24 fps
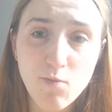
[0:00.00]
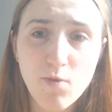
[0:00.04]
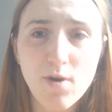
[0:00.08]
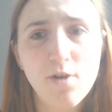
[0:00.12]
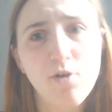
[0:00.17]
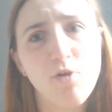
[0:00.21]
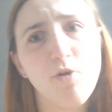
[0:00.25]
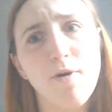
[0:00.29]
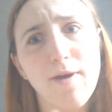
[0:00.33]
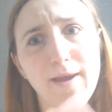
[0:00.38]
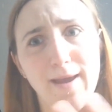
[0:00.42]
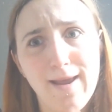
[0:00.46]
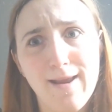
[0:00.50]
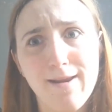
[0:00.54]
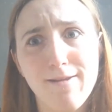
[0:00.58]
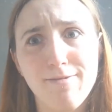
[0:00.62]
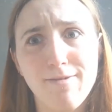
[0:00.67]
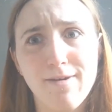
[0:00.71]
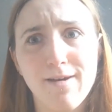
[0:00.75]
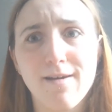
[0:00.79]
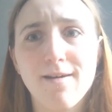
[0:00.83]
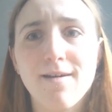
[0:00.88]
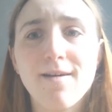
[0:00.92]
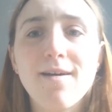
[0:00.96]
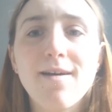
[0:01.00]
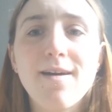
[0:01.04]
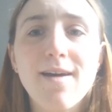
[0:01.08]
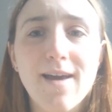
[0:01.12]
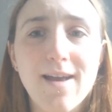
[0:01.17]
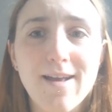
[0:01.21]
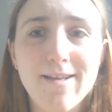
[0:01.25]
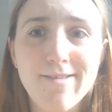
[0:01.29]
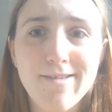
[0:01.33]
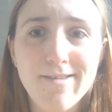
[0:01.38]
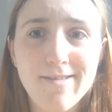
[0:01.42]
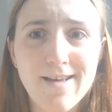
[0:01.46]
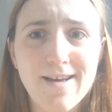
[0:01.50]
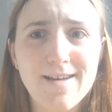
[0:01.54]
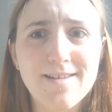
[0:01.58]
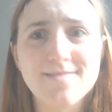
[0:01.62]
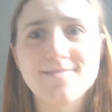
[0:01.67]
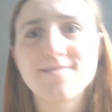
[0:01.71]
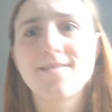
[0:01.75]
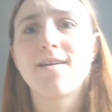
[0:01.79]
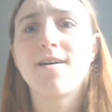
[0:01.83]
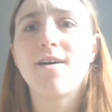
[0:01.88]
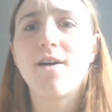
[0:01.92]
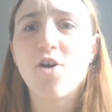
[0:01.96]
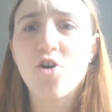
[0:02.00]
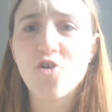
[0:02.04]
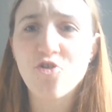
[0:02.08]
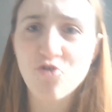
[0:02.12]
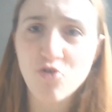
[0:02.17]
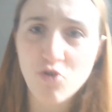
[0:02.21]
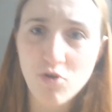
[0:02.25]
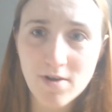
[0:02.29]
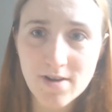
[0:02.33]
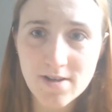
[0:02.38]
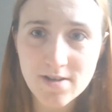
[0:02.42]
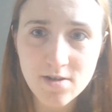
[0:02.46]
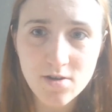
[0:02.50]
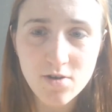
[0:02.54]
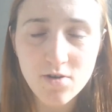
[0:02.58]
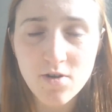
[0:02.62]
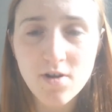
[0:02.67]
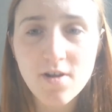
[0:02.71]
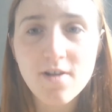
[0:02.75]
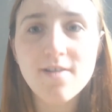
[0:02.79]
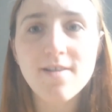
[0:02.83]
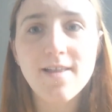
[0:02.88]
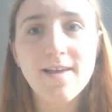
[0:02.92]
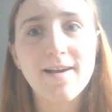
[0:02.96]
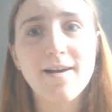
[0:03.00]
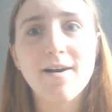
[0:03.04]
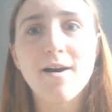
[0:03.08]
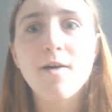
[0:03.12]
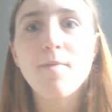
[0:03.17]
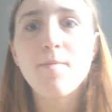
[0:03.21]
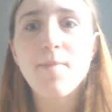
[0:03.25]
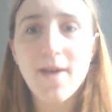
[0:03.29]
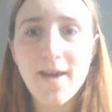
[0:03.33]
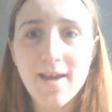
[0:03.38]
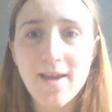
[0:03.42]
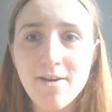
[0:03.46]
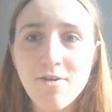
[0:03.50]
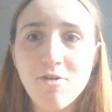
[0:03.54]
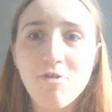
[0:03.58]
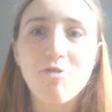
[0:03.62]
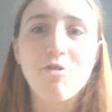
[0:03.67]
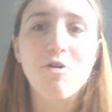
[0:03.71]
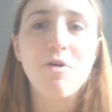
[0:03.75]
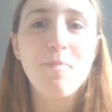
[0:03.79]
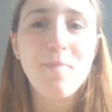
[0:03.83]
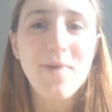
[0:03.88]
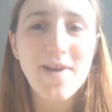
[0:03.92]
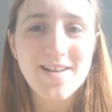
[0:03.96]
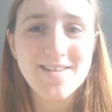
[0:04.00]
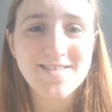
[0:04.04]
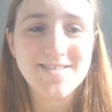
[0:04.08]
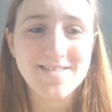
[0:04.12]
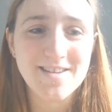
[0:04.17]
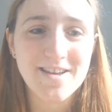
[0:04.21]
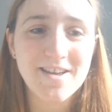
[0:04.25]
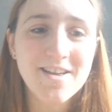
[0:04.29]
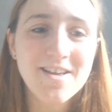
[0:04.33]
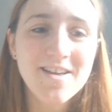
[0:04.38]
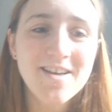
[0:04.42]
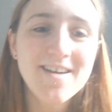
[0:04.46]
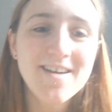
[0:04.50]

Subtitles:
well, not anything that is a drawing tool, like a pen or a pencil.